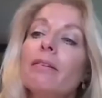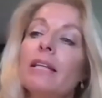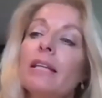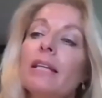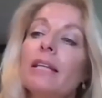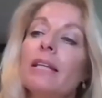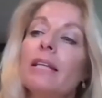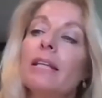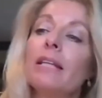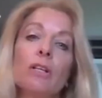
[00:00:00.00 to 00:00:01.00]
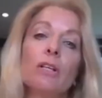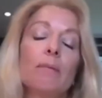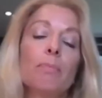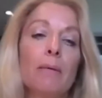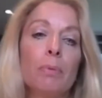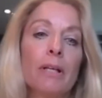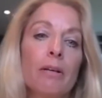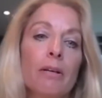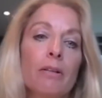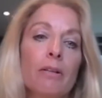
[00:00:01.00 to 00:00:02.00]
individually people are going
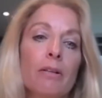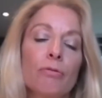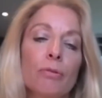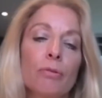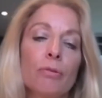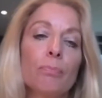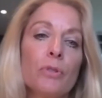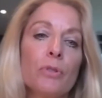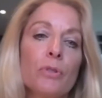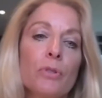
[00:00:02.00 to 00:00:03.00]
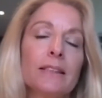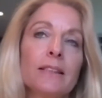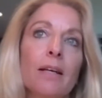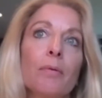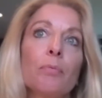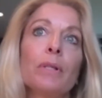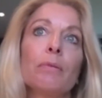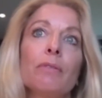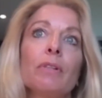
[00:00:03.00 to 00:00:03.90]
to look for more space. We've in